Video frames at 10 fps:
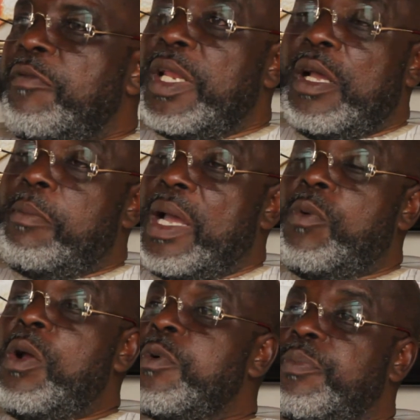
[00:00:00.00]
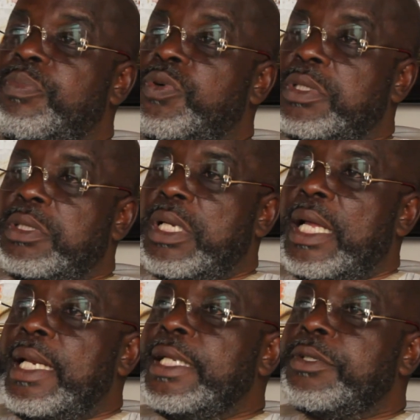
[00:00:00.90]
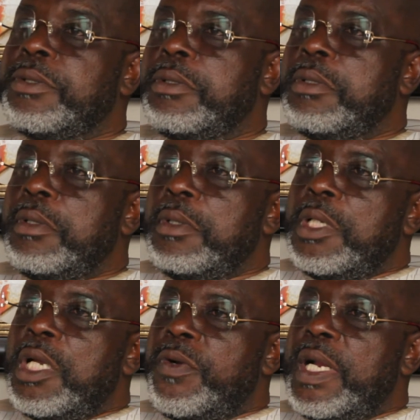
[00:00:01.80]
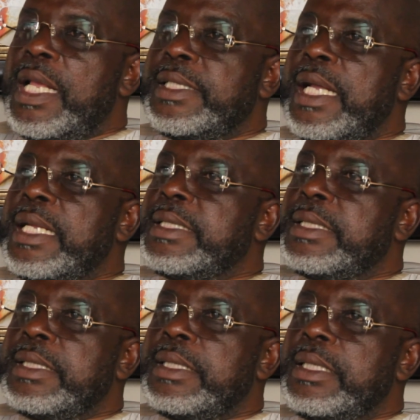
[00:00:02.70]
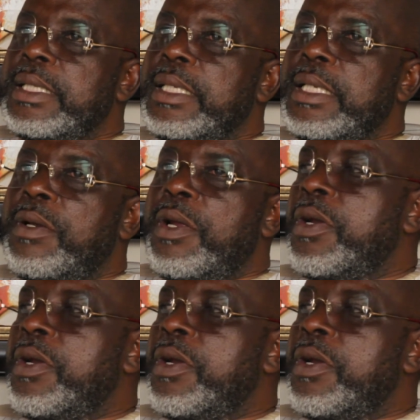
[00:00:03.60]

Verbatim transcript: have been. But when we pushed Atletico and realized that they were